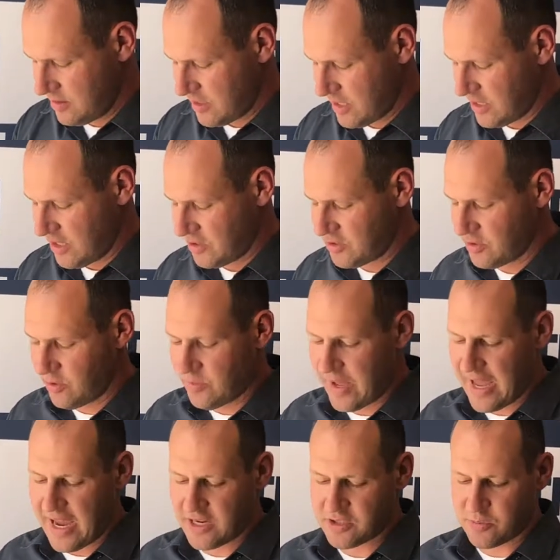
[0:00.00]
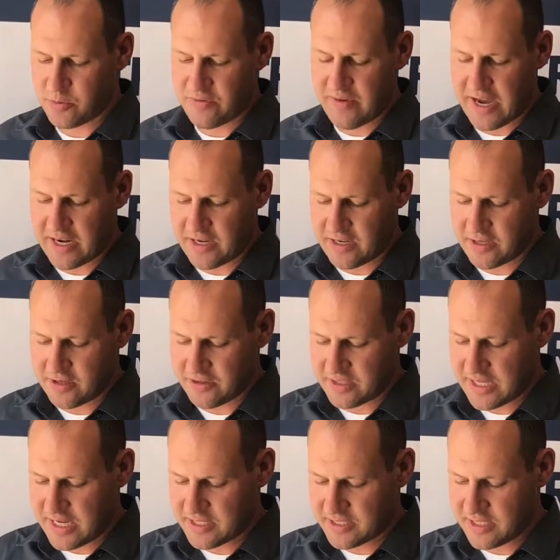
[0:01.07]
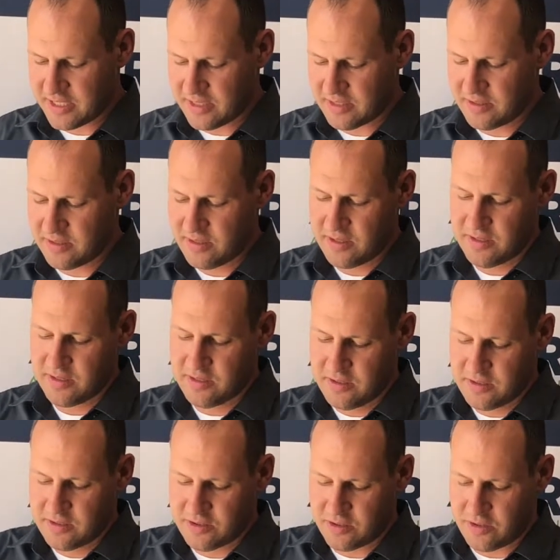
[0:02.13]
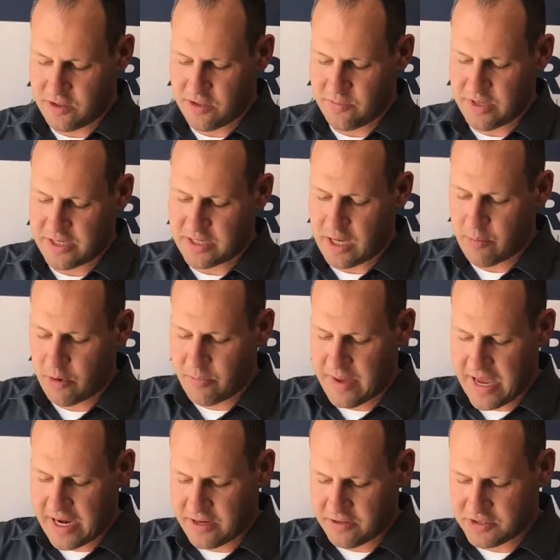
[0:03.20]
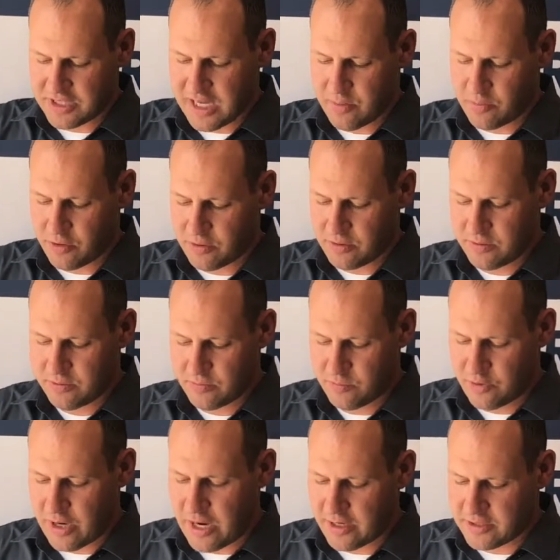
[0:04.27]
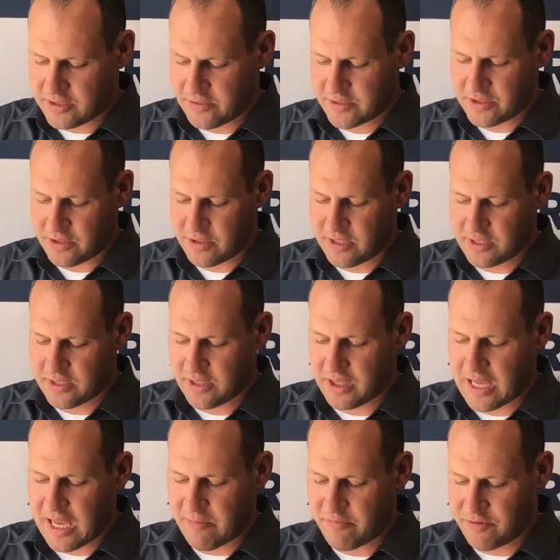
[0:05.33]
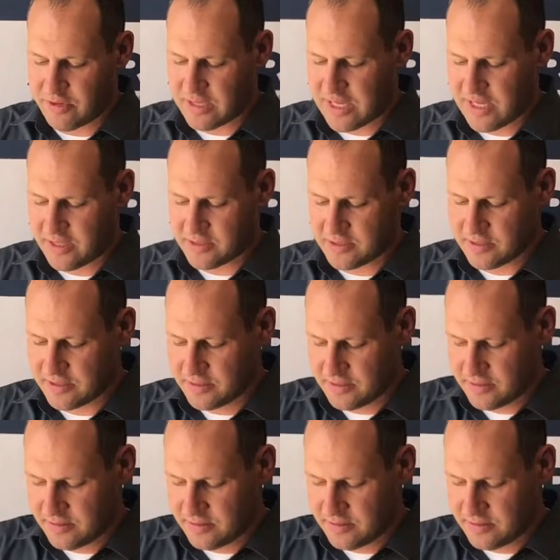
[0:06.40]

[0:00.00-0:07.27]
Additional bags are provided in your test kit so that you may double bag your sample prior to returning to the lab for analysis.